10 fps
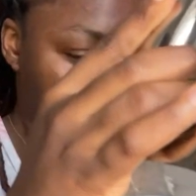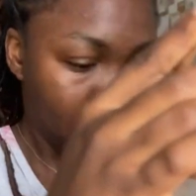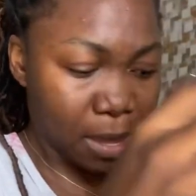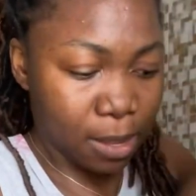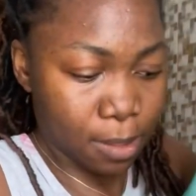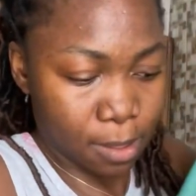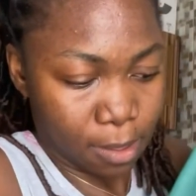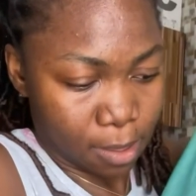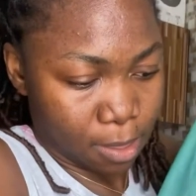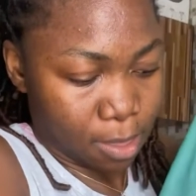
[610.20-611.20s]
the main
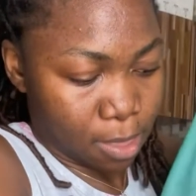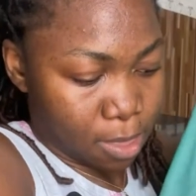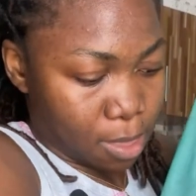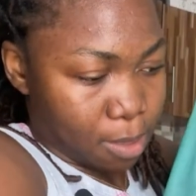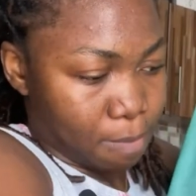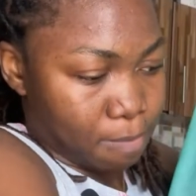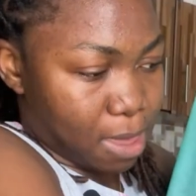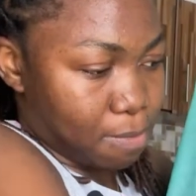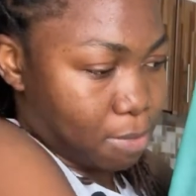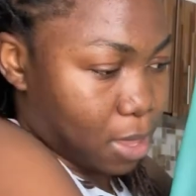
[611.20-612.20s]

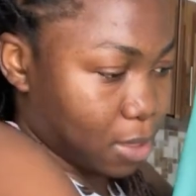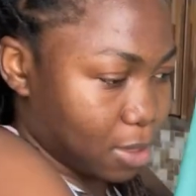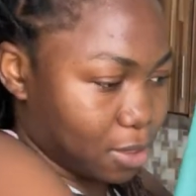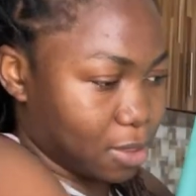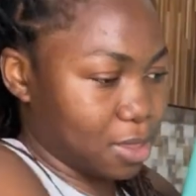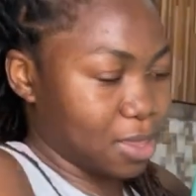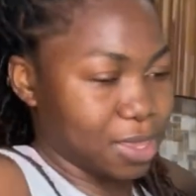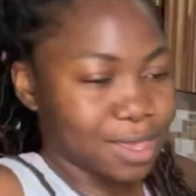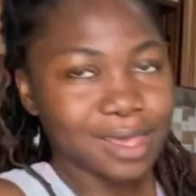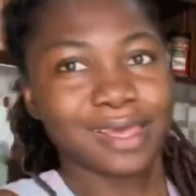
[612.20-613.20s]
main main
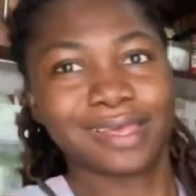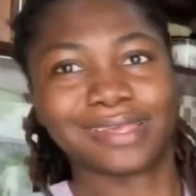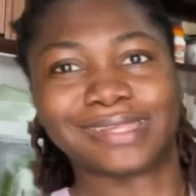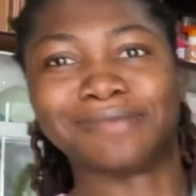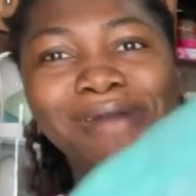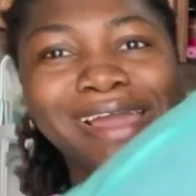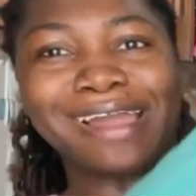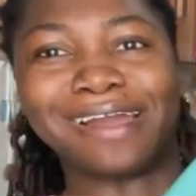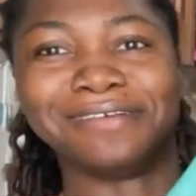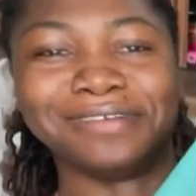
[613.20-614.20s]
see my
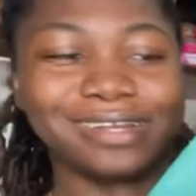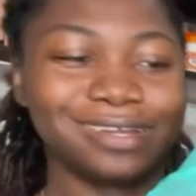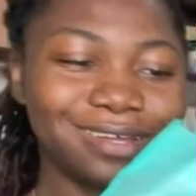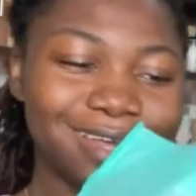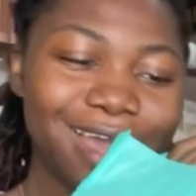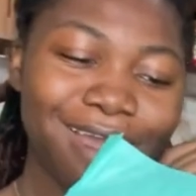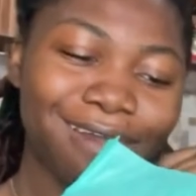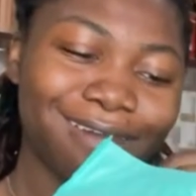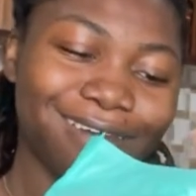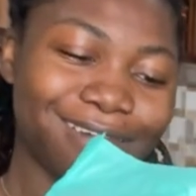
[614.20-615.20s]
garri
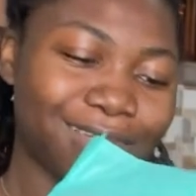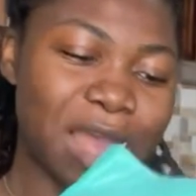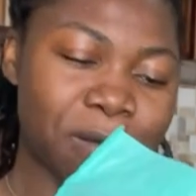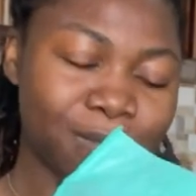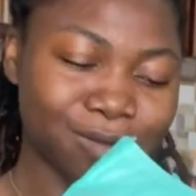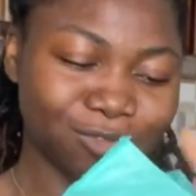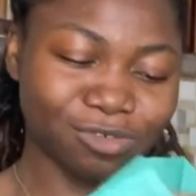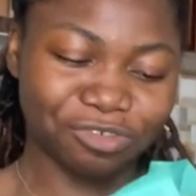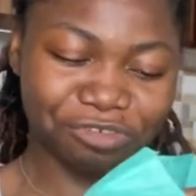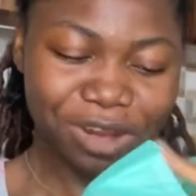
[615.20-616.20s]
hey i'm about
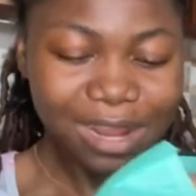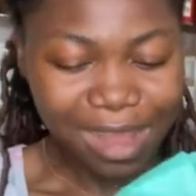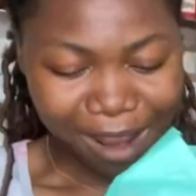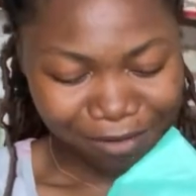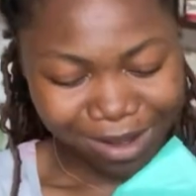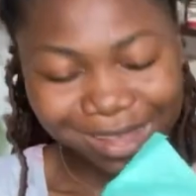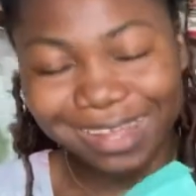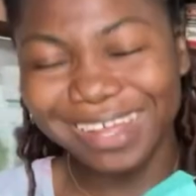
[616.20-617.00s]
to drink garri